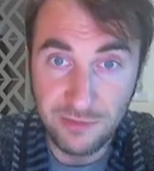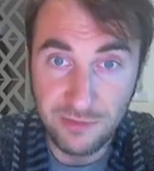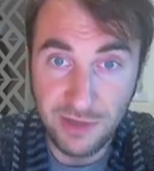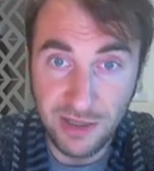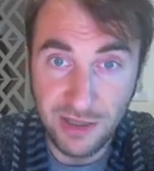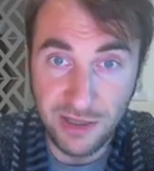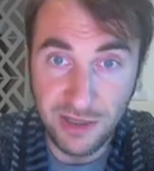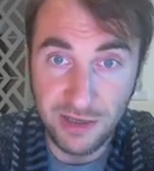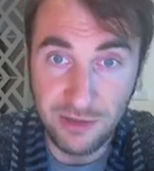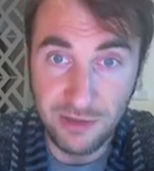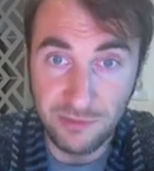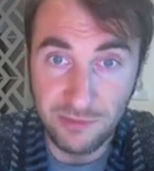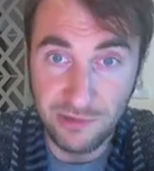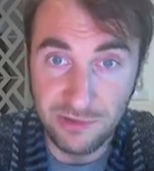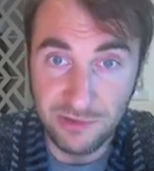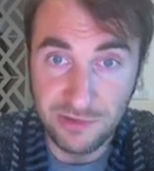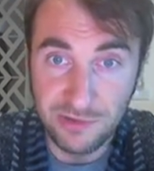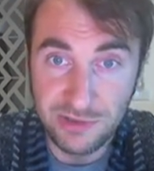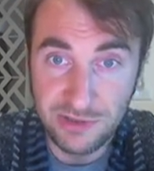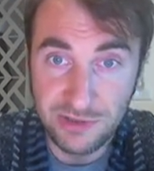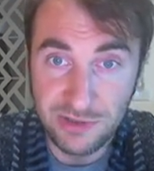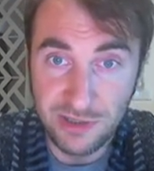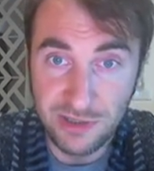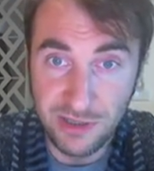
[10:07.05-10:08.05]

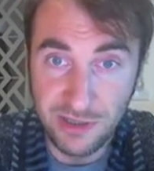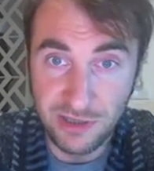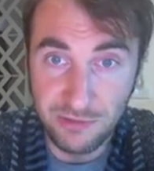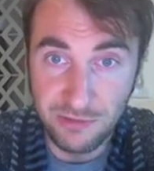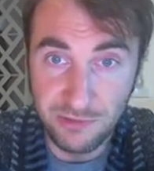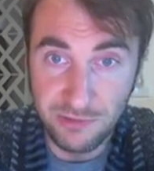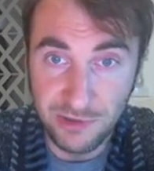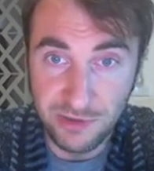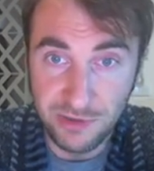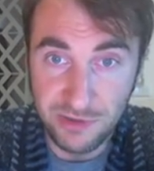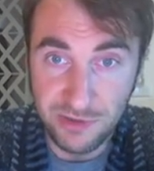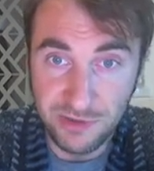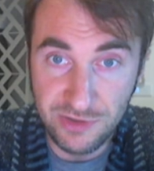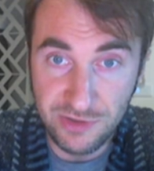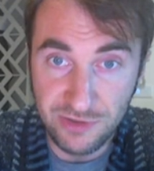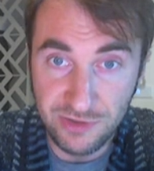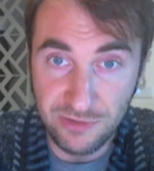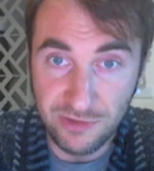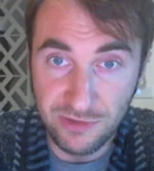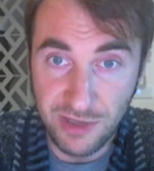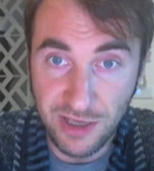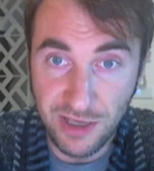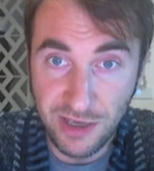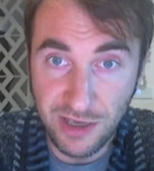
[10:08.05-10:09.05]
animals, I want to
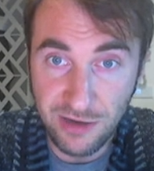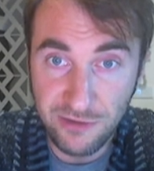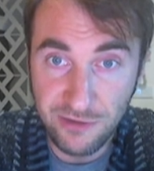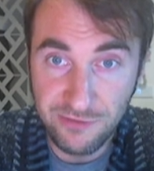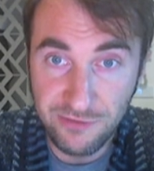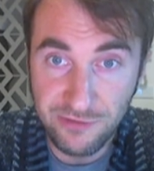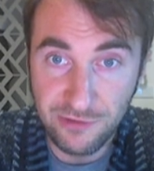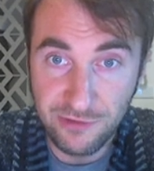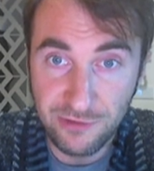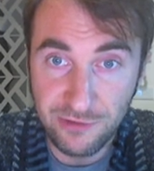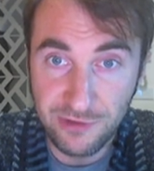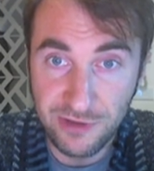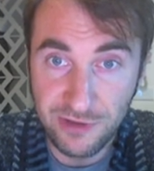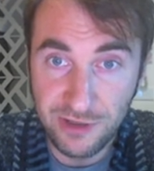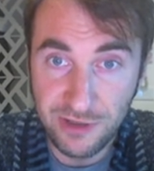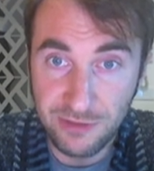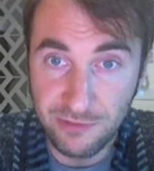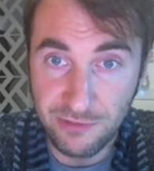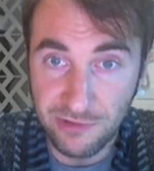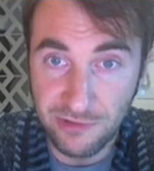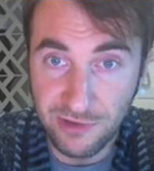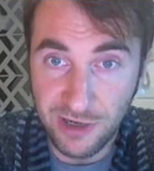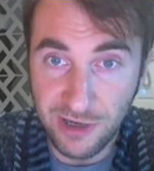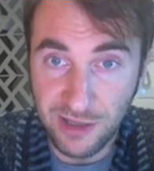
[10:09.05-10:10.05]
care for
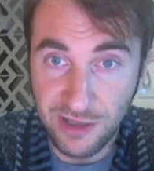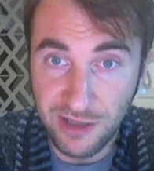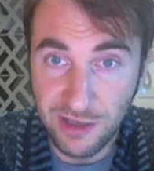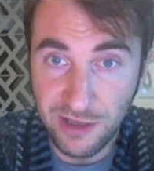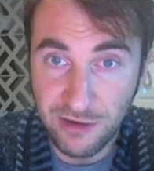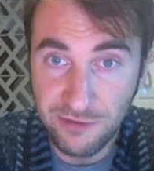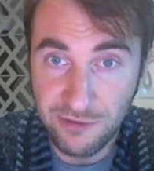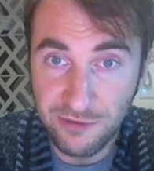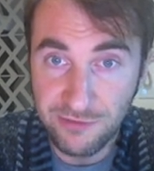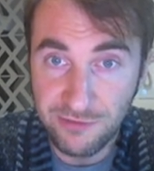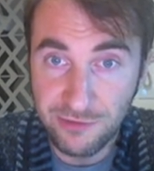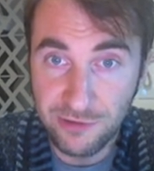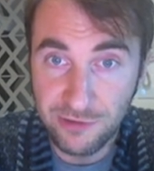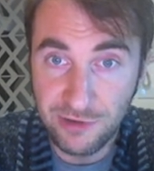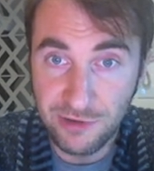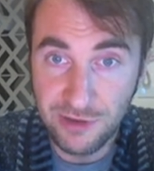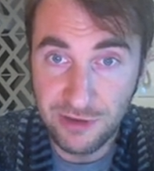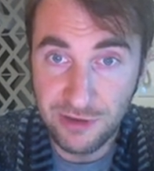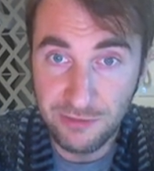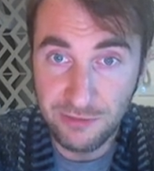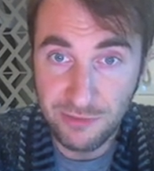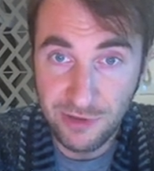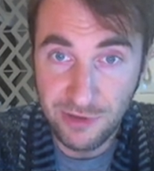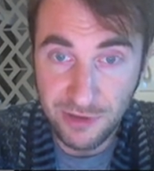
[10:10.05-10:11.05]
them, or I care for
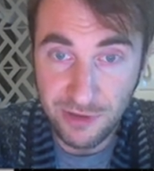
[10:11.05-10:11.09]
them.